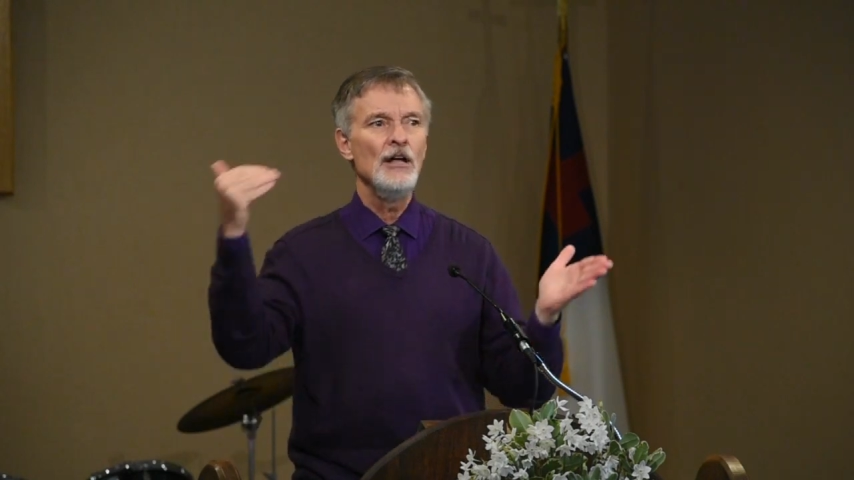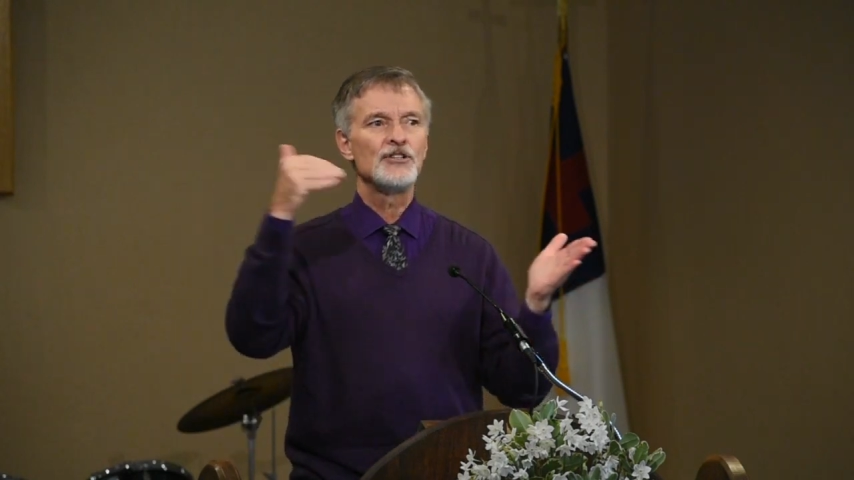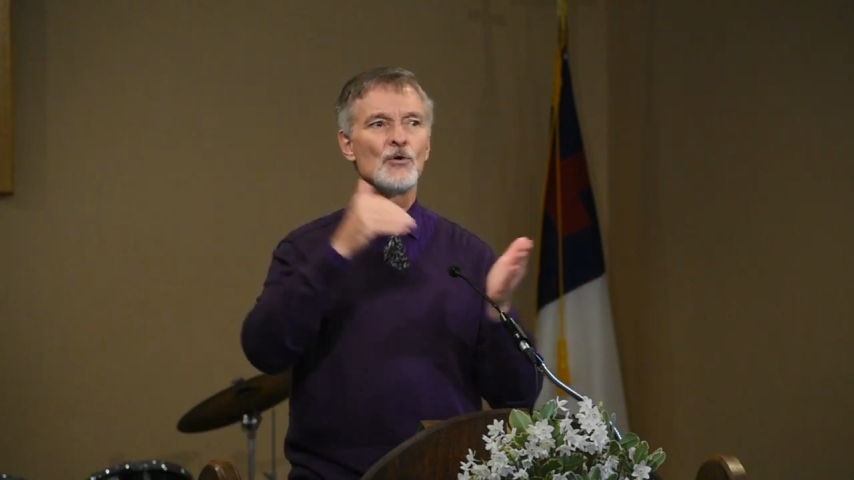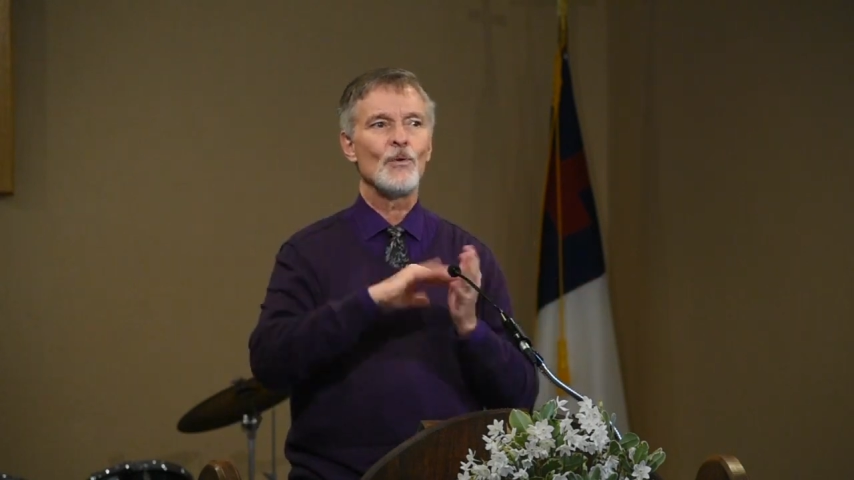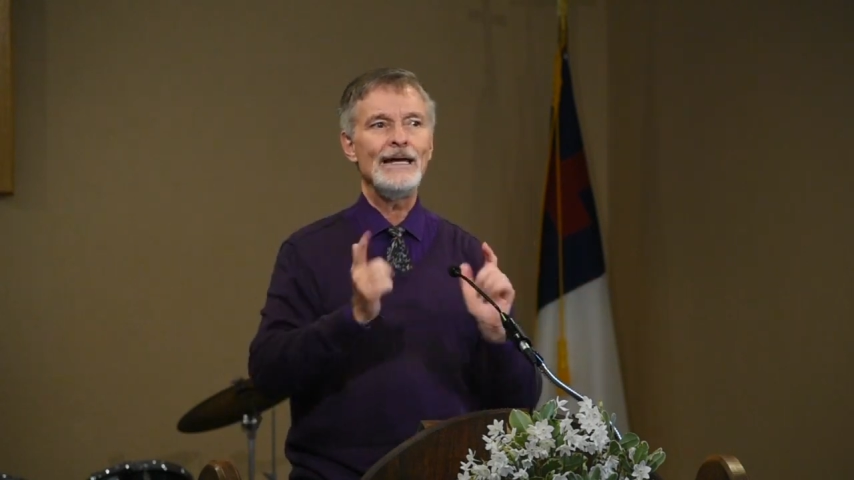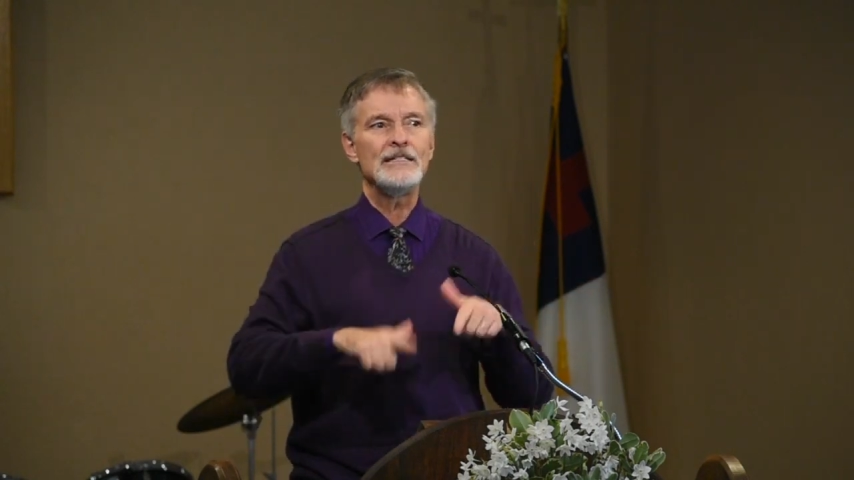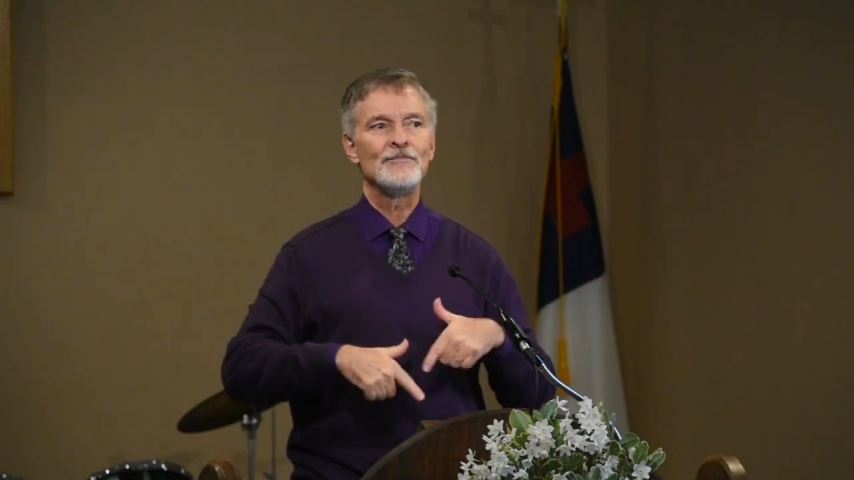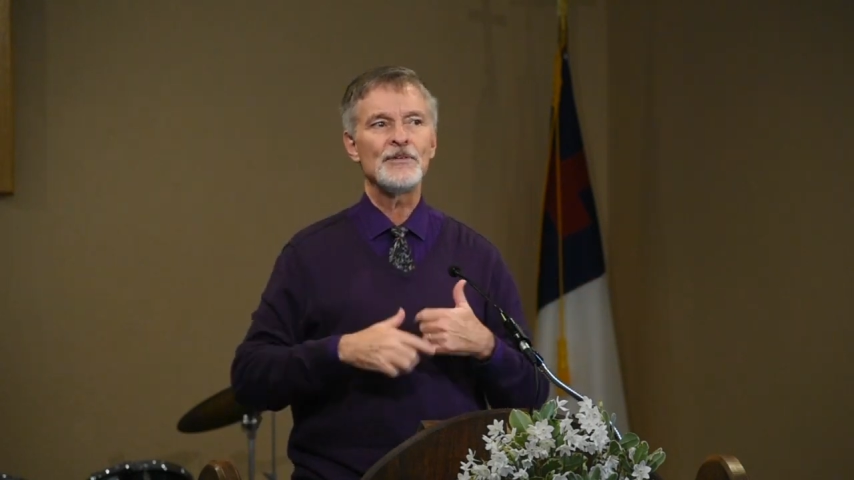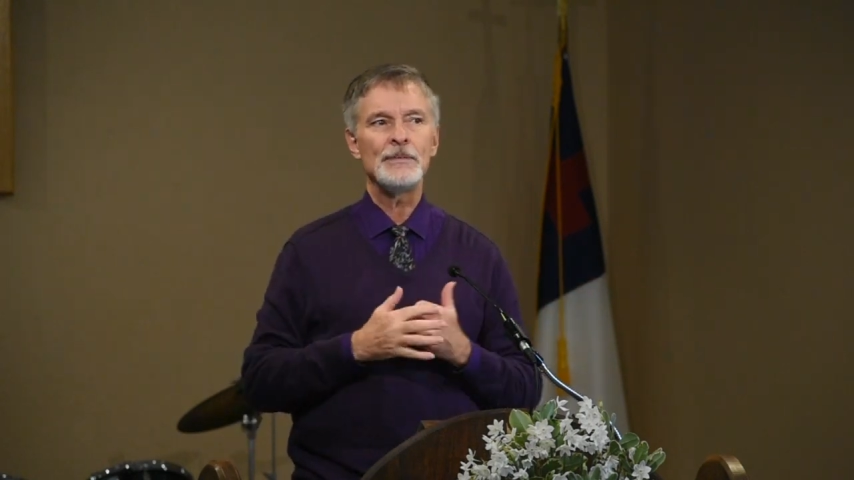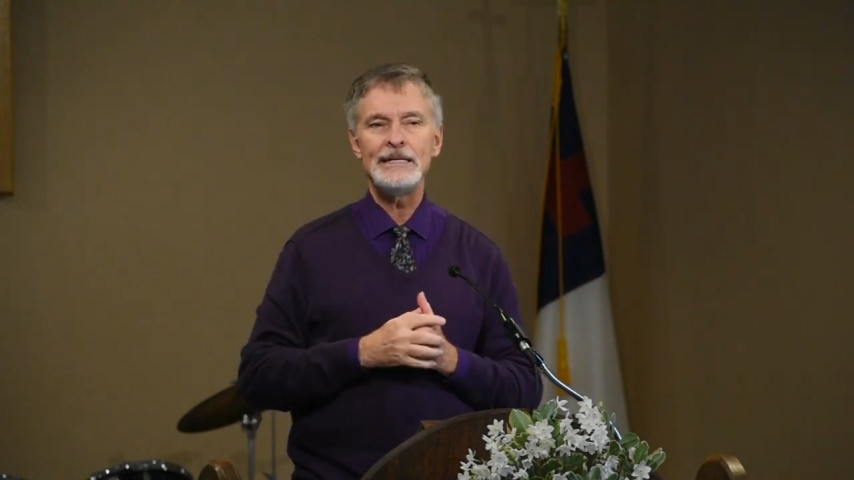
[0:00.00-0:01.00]
to raise him
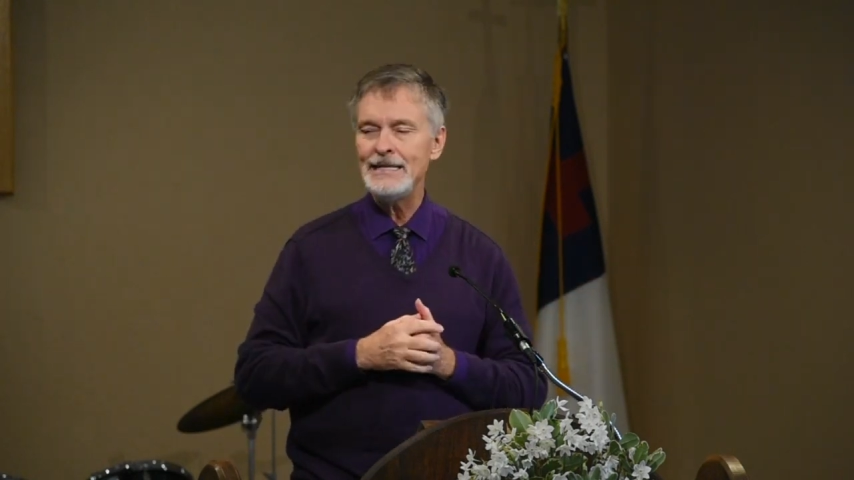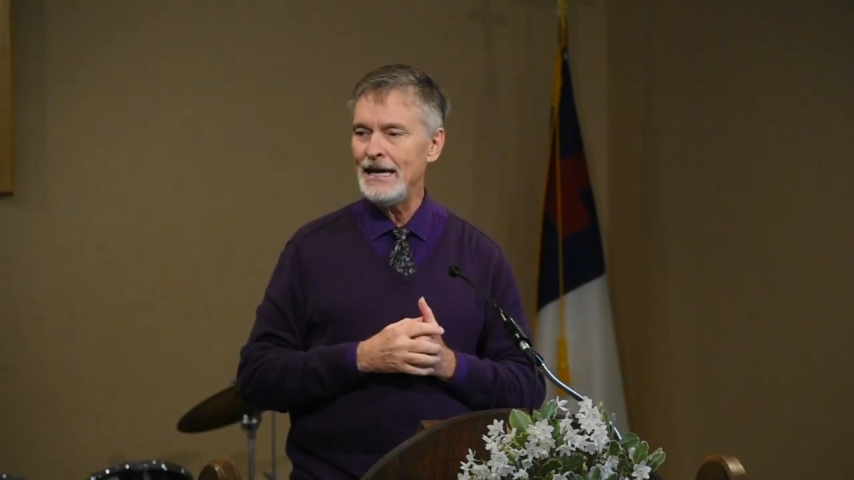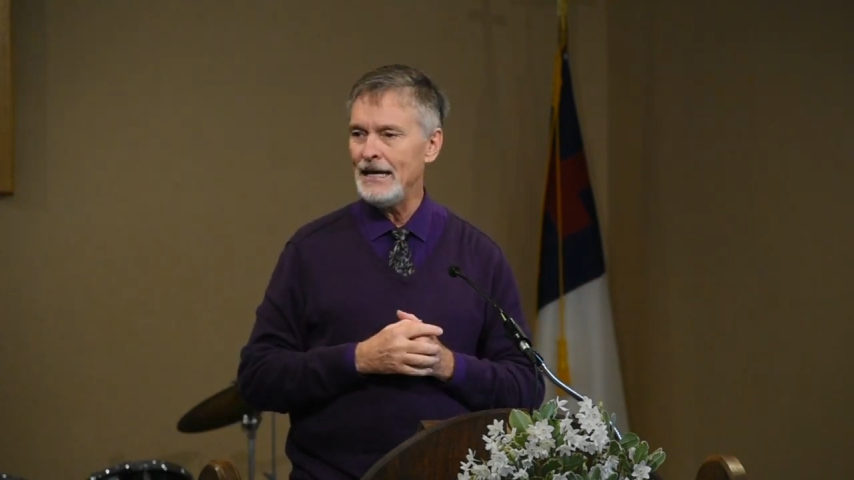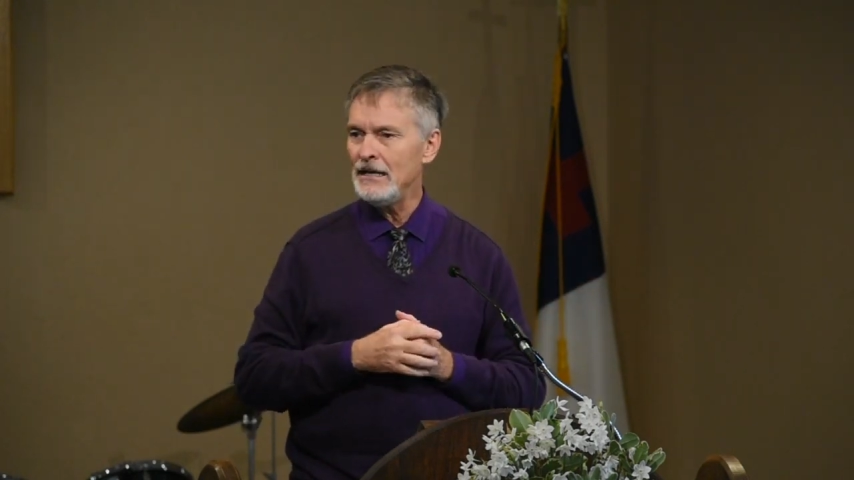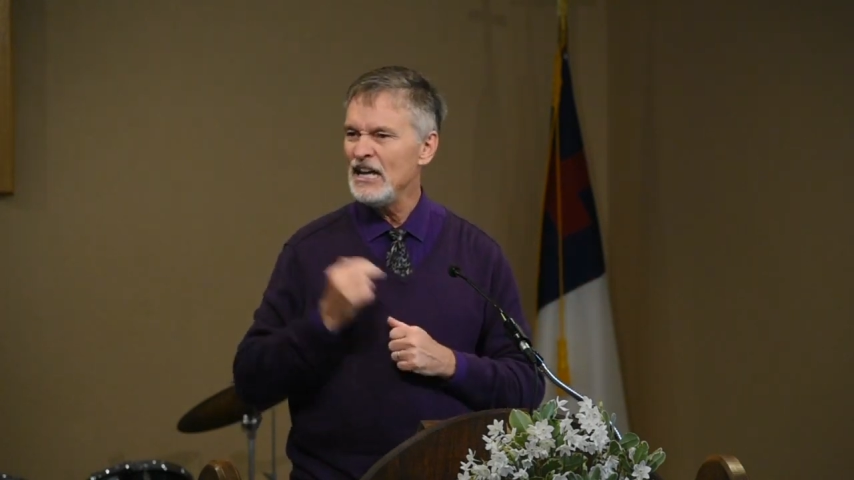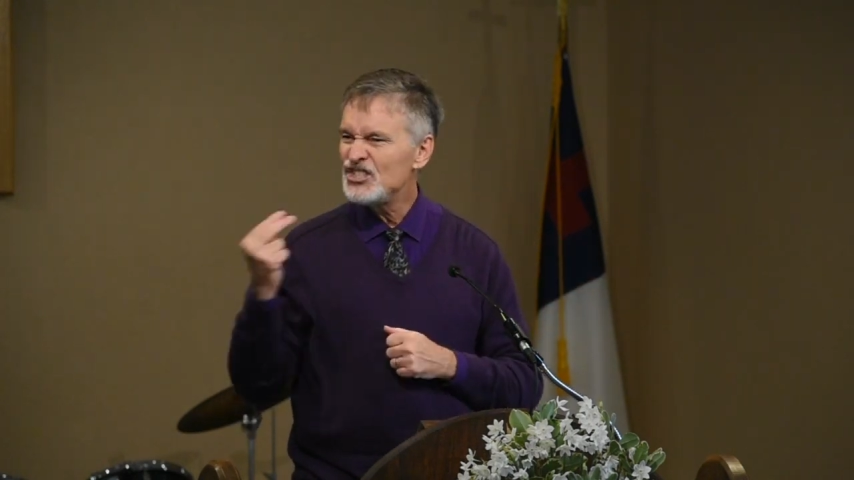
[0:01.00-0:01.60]
from the dead.